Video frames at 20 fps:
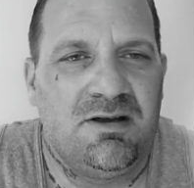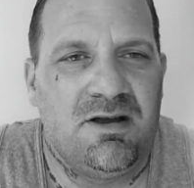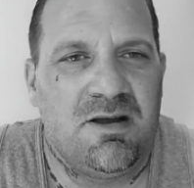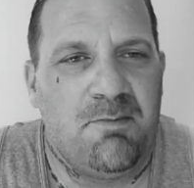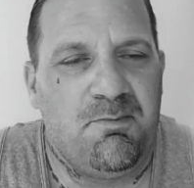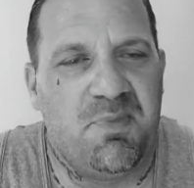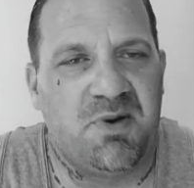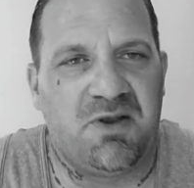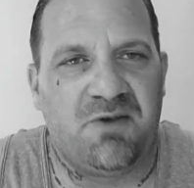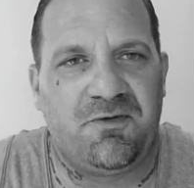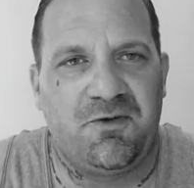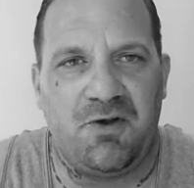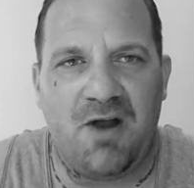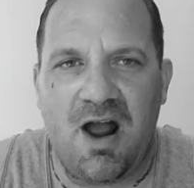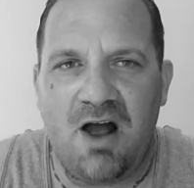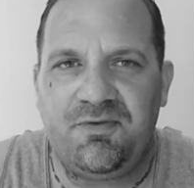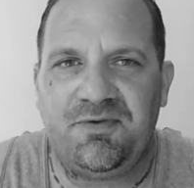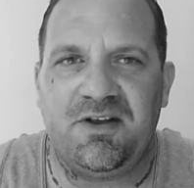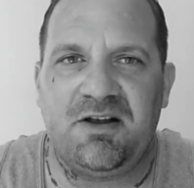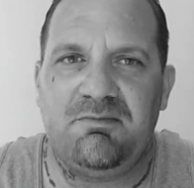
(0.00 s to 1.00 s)
But if you're
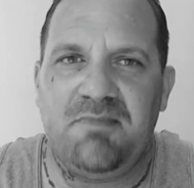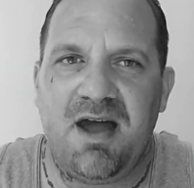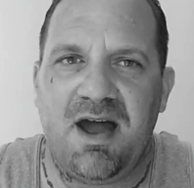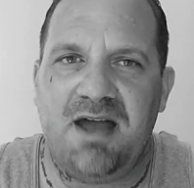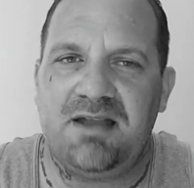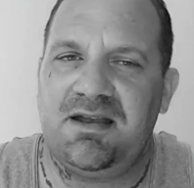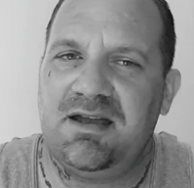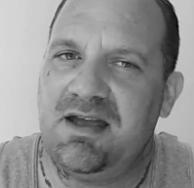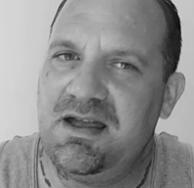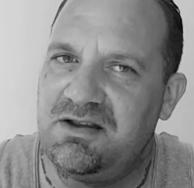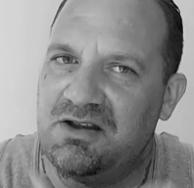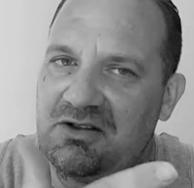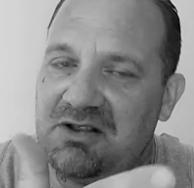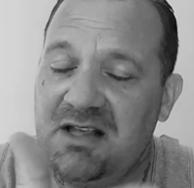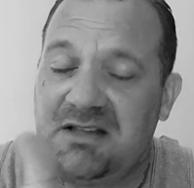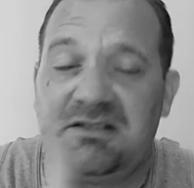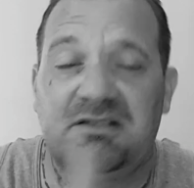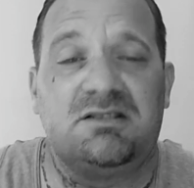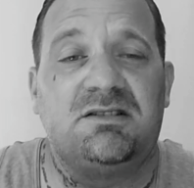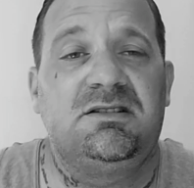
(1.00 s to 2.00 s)
out there, man, and you're
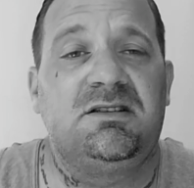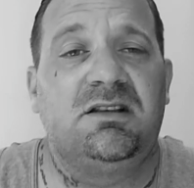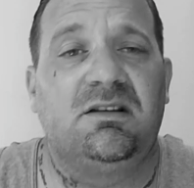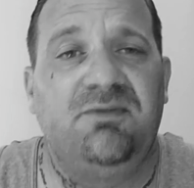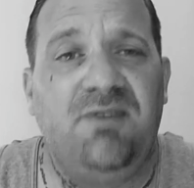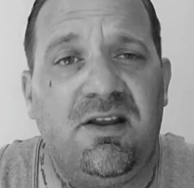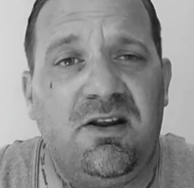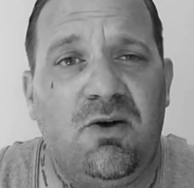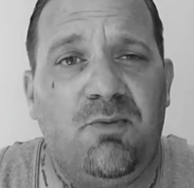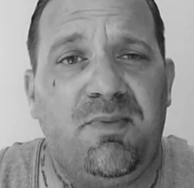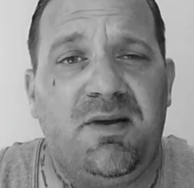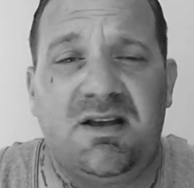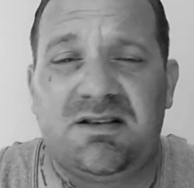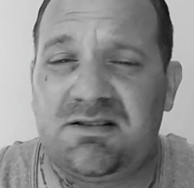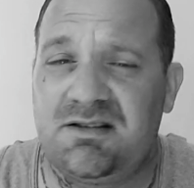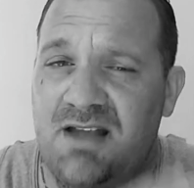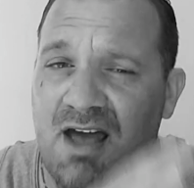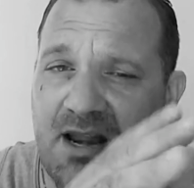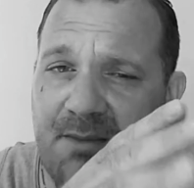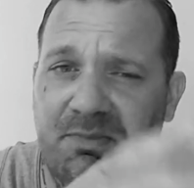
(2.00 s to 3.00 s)
listening to this video, because a
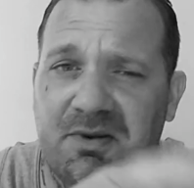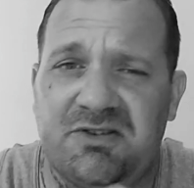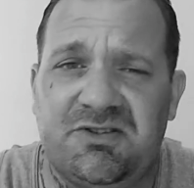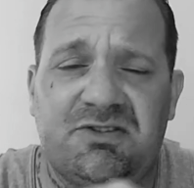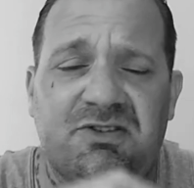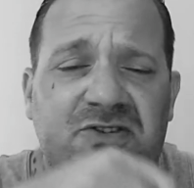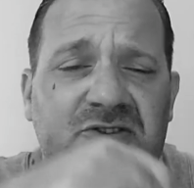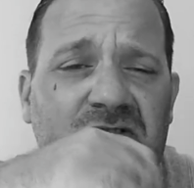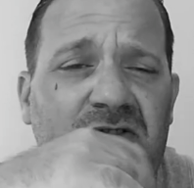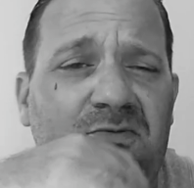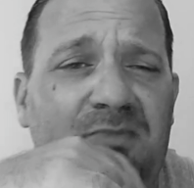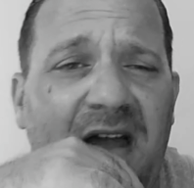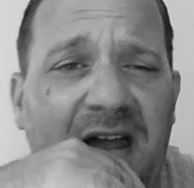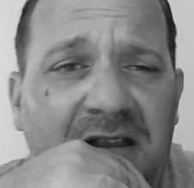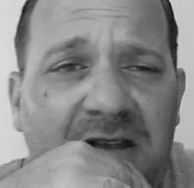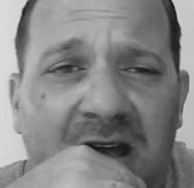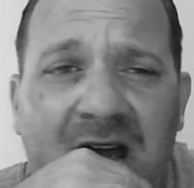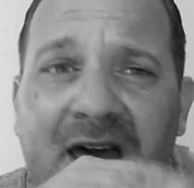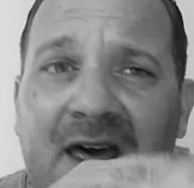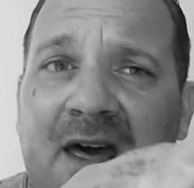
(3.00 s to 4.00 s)
lot of prisoners do, man,
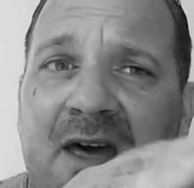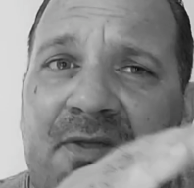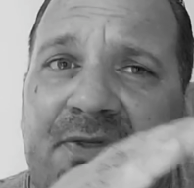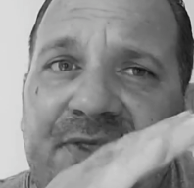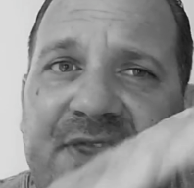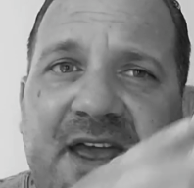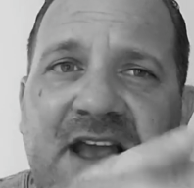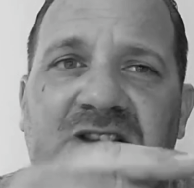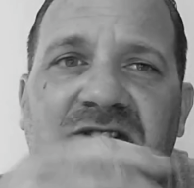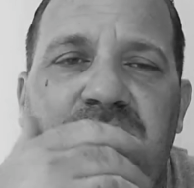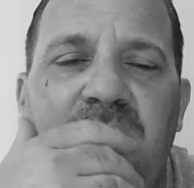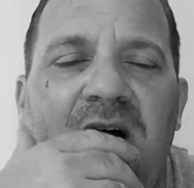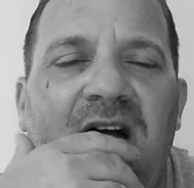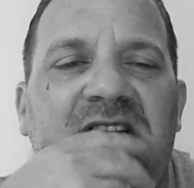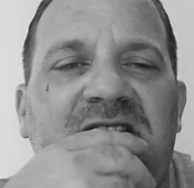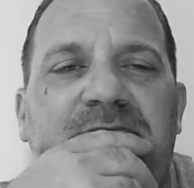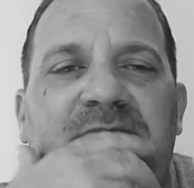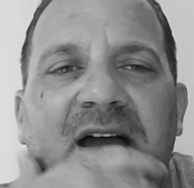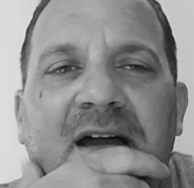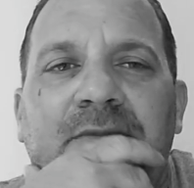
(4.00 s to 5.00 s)
think twice,
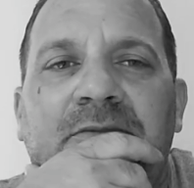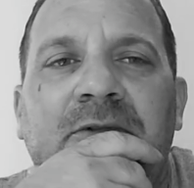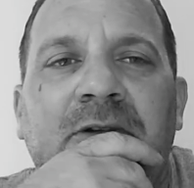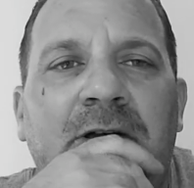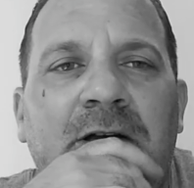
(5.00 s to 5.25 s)
man.